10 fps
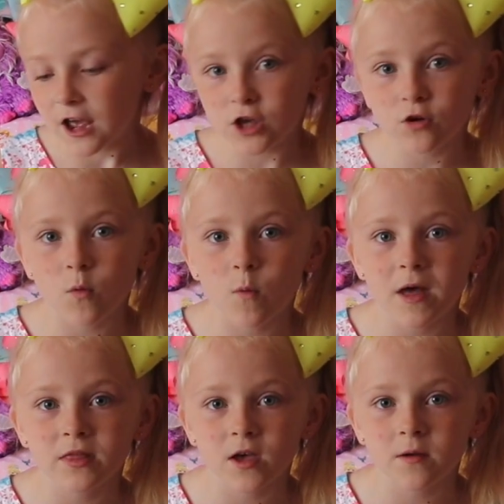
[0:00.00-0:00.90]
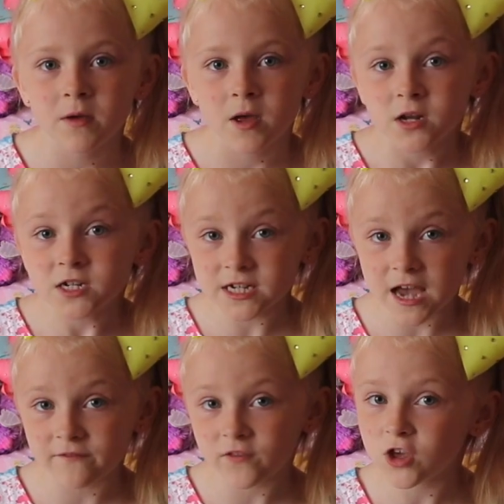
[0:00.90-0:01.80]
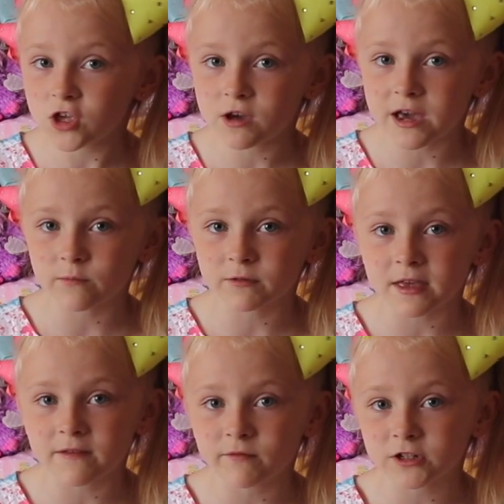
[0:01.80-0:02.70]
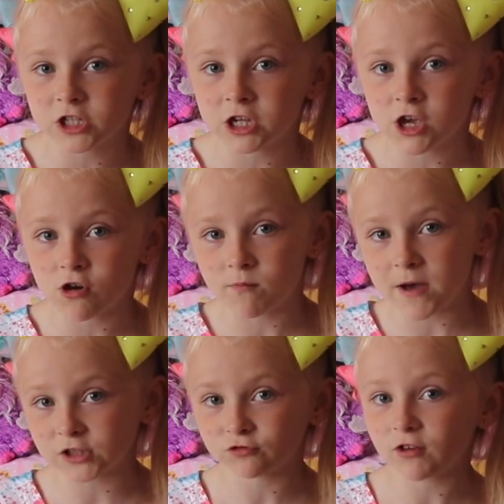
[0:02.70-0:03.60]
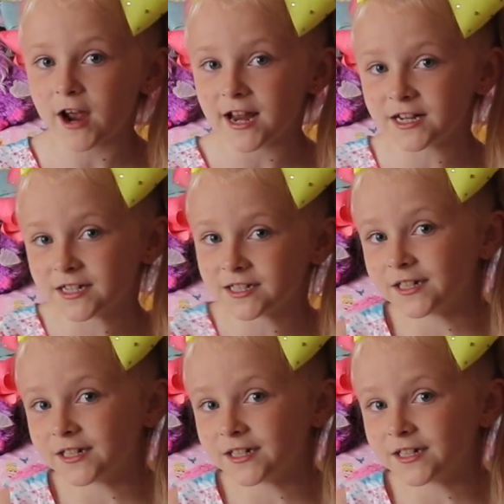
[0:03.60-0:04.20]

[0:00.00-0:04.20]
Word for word: You can wear them together. You can give one to your best friend.